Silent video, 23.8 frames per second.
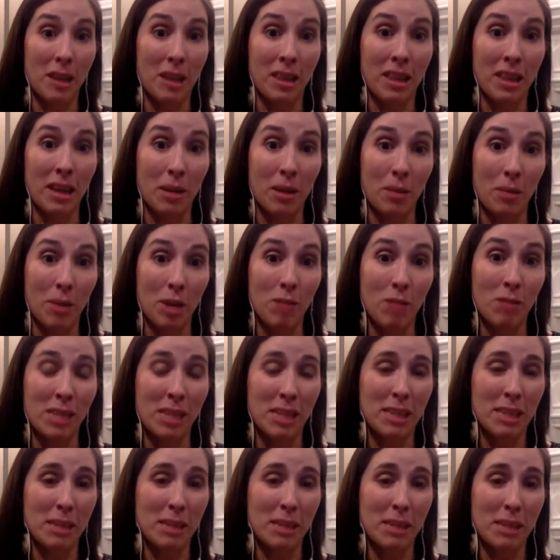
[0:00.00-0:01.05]
to plug there when you
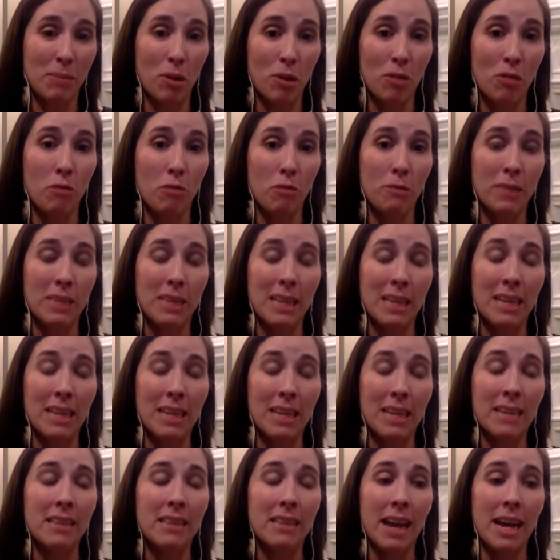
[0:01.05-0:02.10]
said support groups
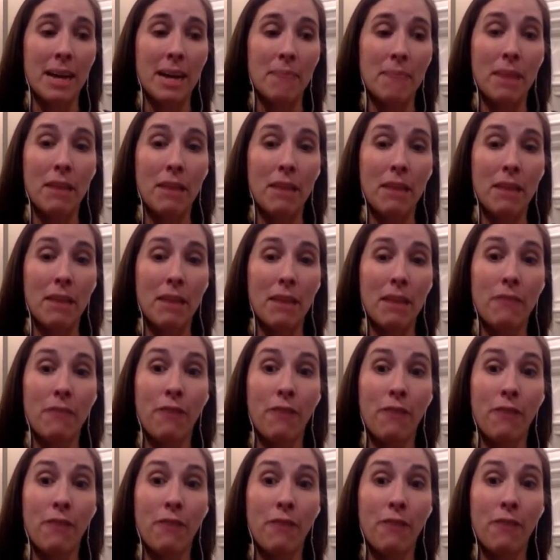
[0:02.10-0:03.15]
is um, if
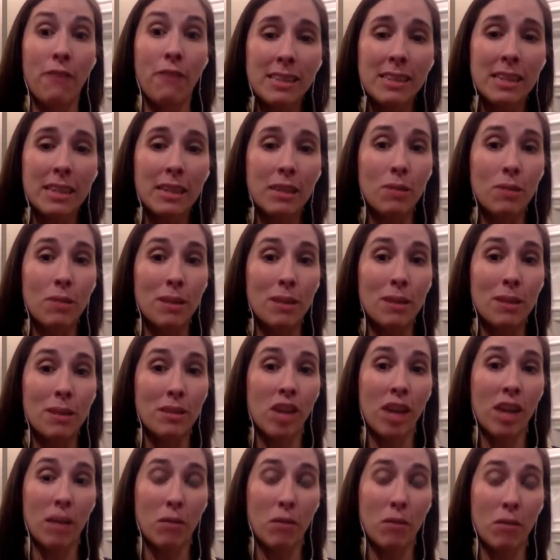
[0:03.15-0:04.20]
anyone is listening who has a
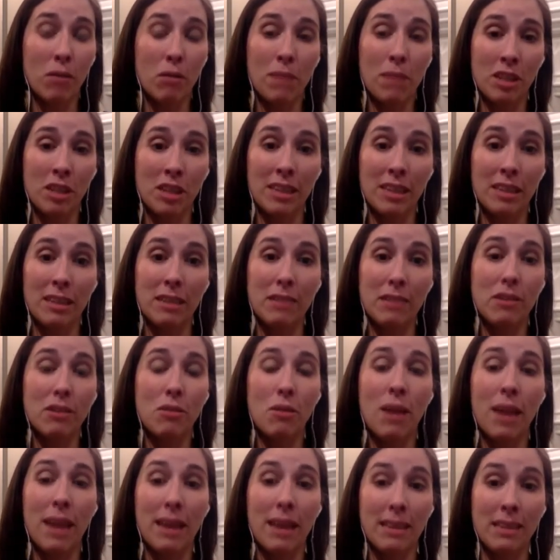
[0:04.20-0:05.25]
child with mental illness who
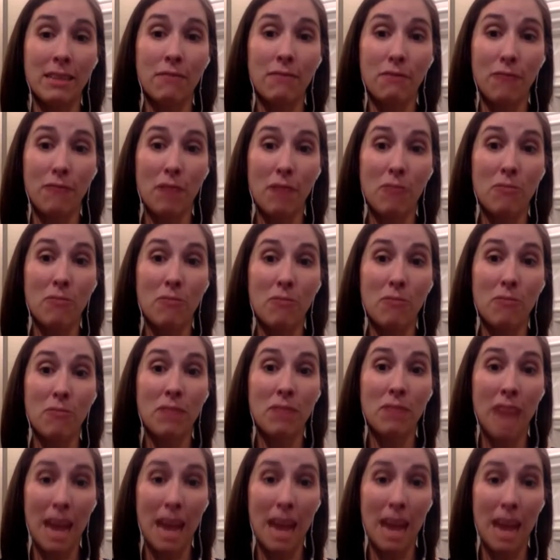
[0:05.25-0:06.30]
hasn't found
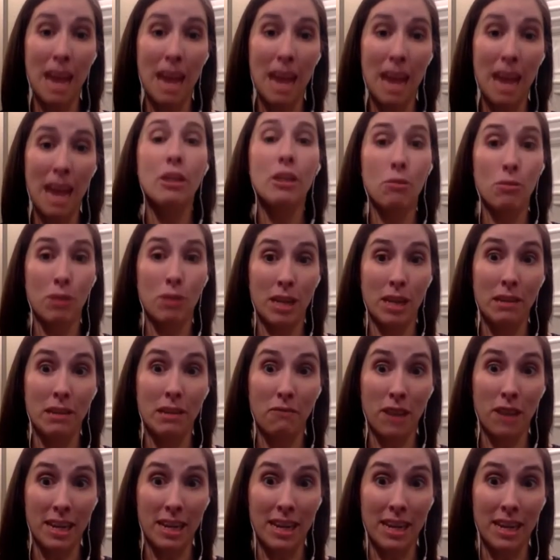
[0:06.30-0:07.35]
NAMI, you need
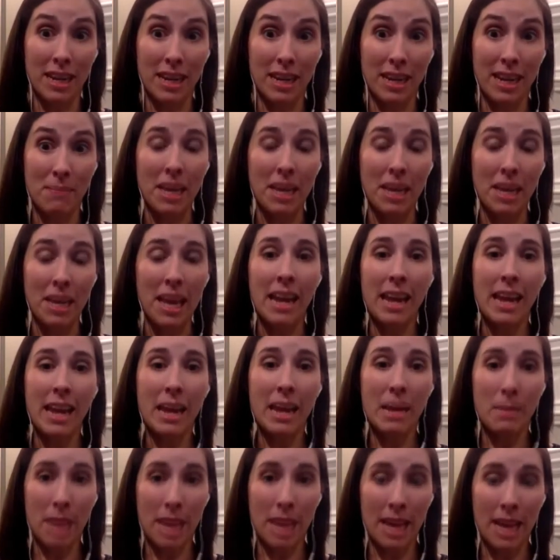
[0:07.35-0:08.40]
to find NAMI, N A
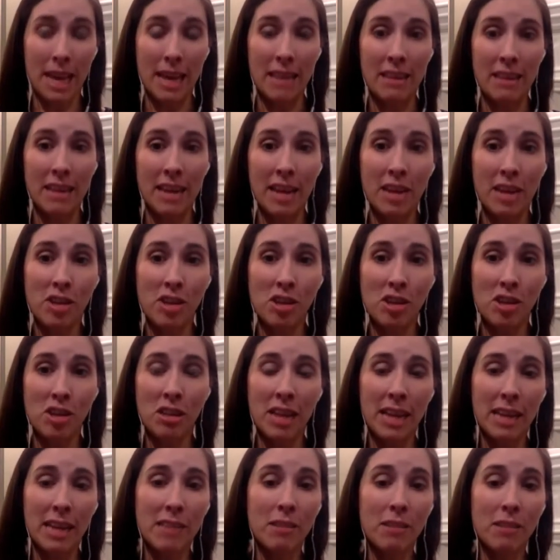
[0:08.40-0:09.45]
M I, the National
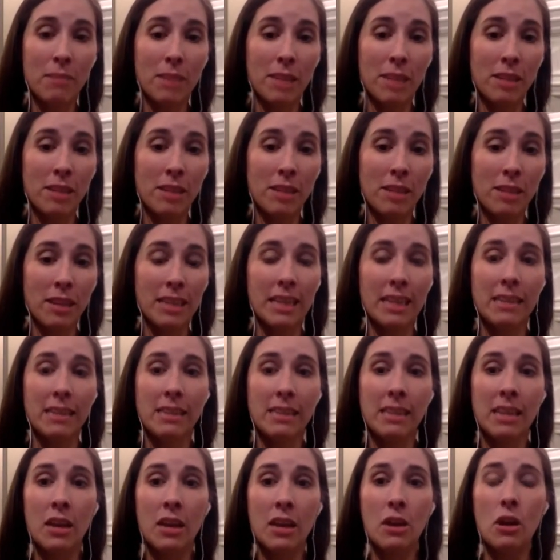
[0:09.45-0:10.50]
Alliance on Mental
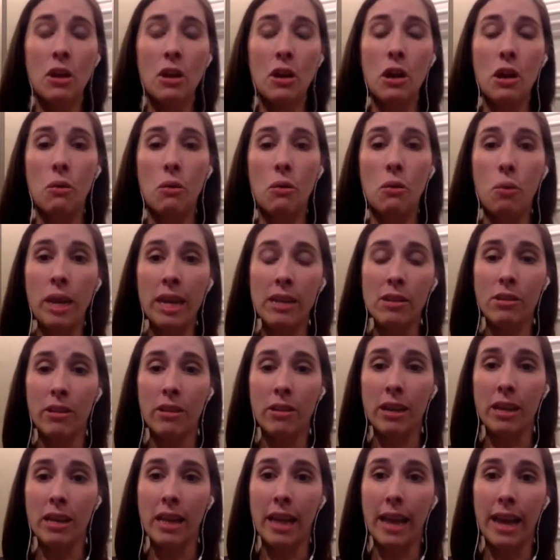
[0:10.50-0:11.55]
Illness. We
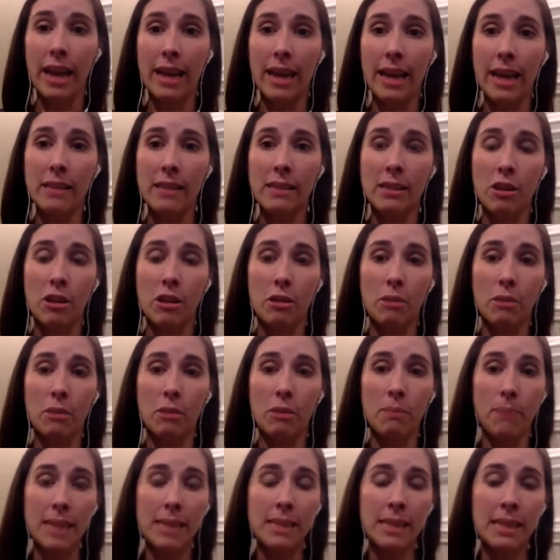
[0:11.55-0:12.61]
took a class
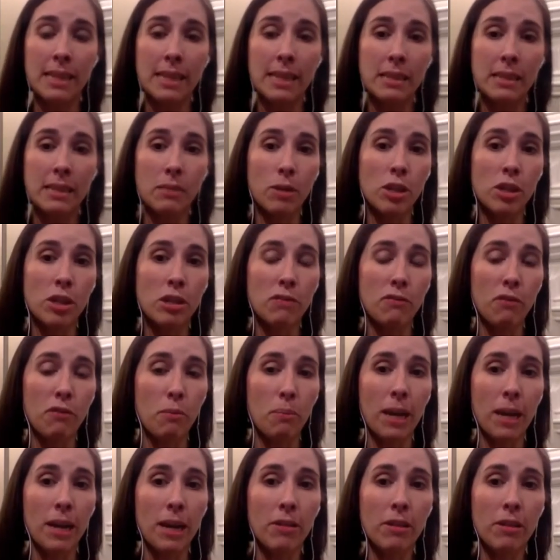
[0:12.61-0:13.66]
called Basics, which is for
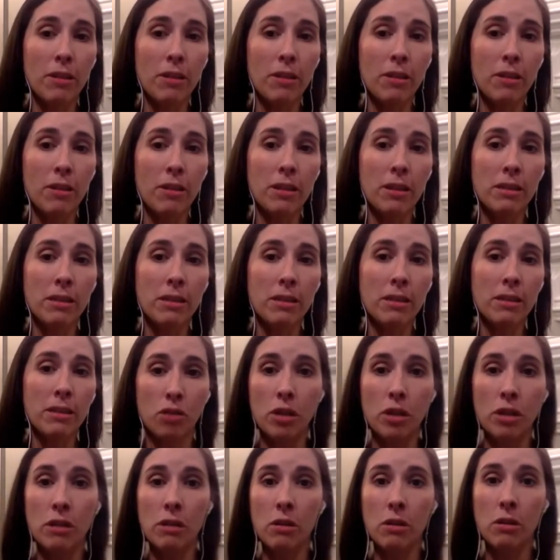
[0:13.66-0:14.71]
parents of
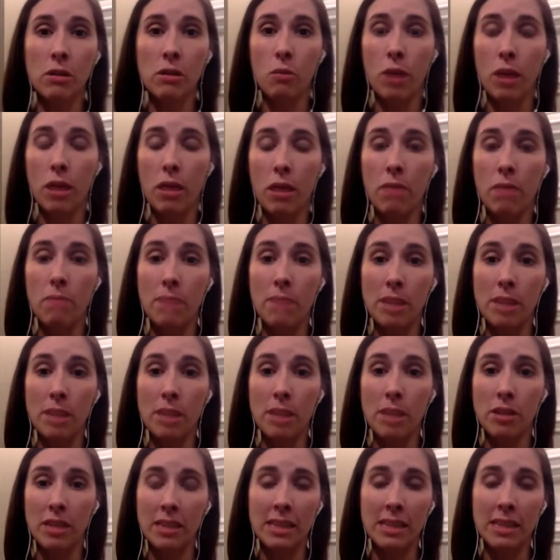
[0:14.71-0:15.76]
children with
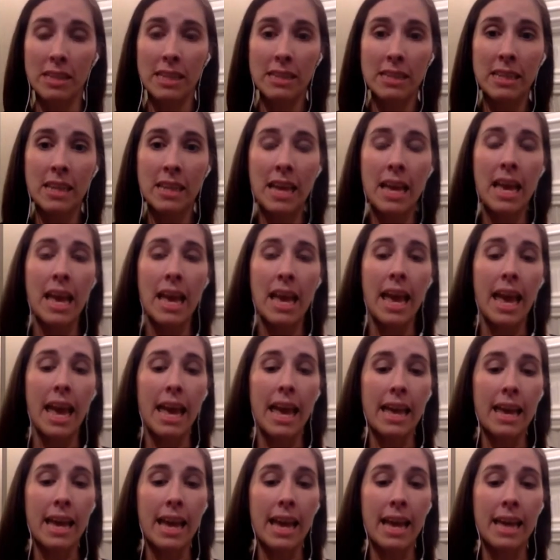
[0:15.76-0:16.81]
mental illness.
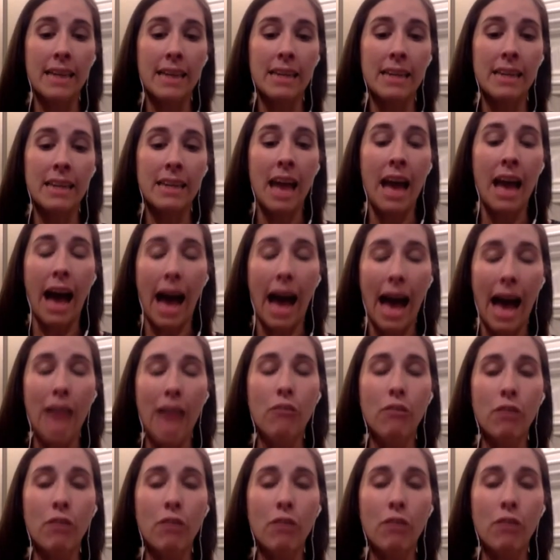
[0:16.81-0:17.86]
And I
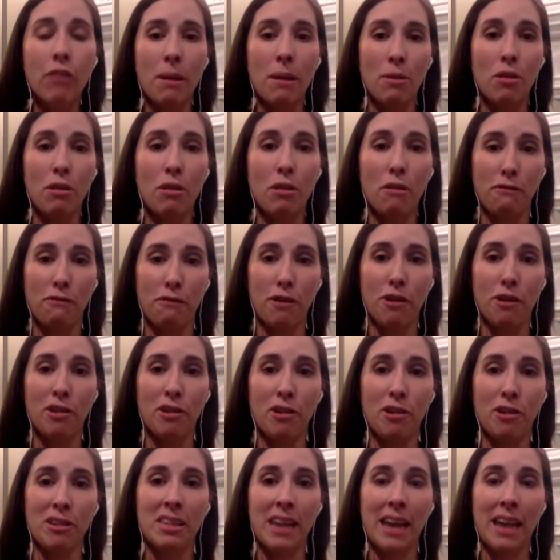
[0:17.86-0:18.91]
remember the
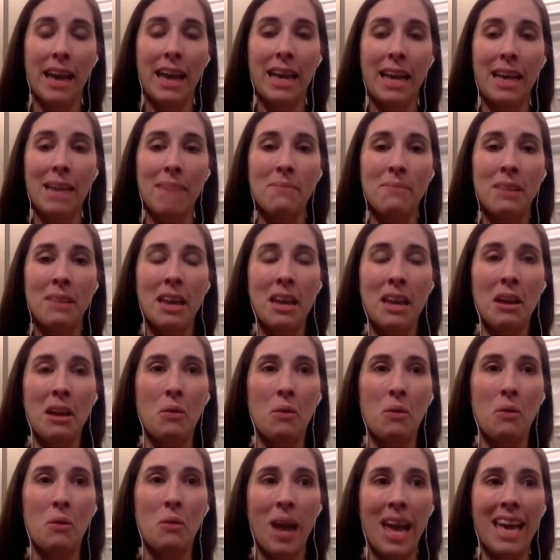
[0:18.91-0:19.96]
first time
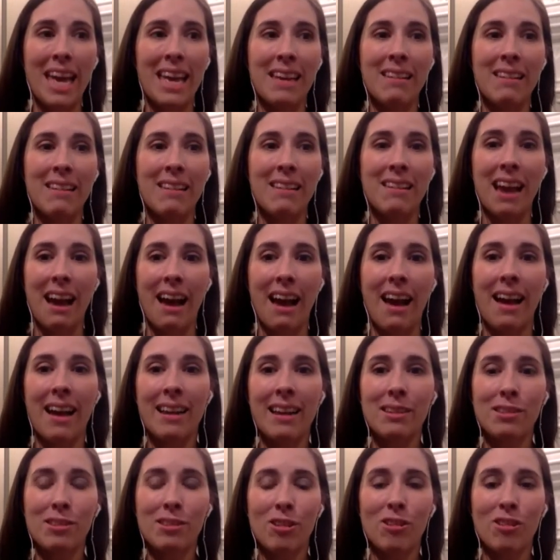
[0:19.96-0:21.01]
when
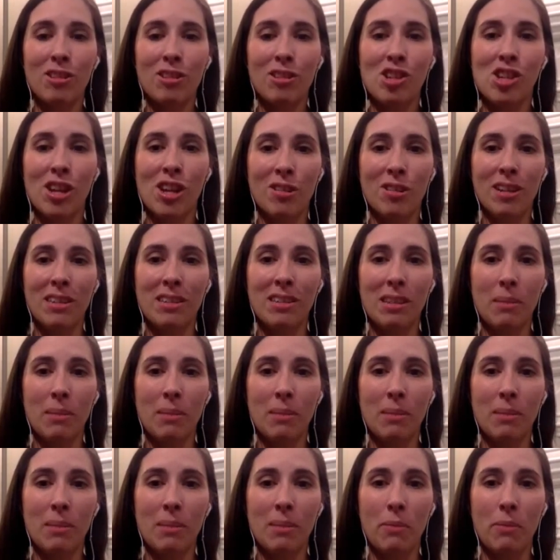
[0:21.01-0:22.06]
I started sharing
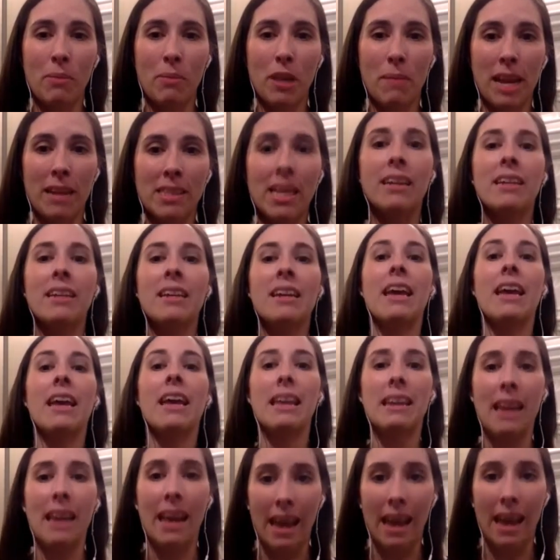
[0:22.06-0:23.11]
something about Oksana
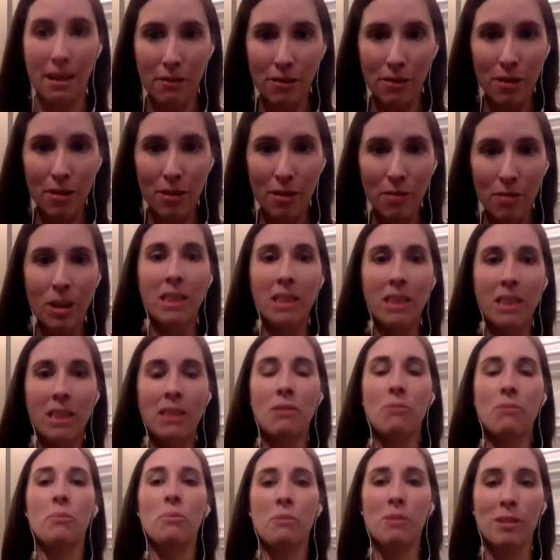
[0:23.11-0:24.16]
and everyone in the
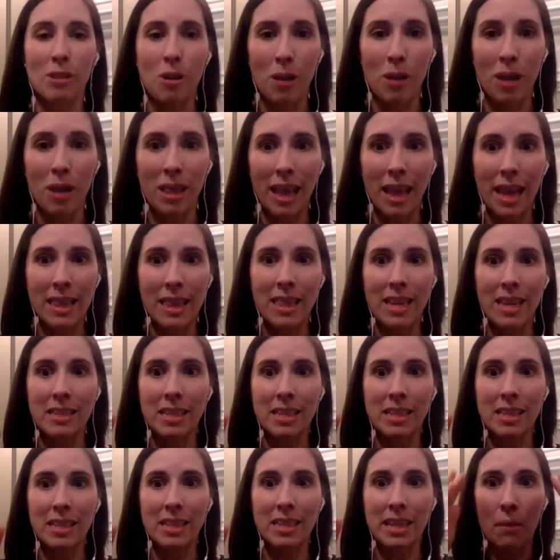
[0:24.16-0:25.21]
room was going like this,
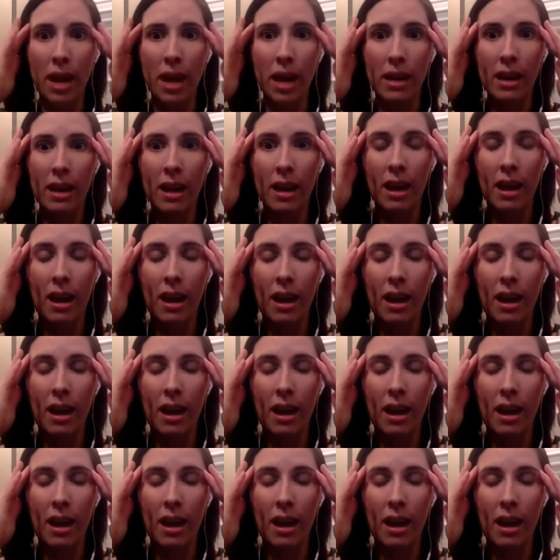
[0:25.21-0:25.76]
and I went,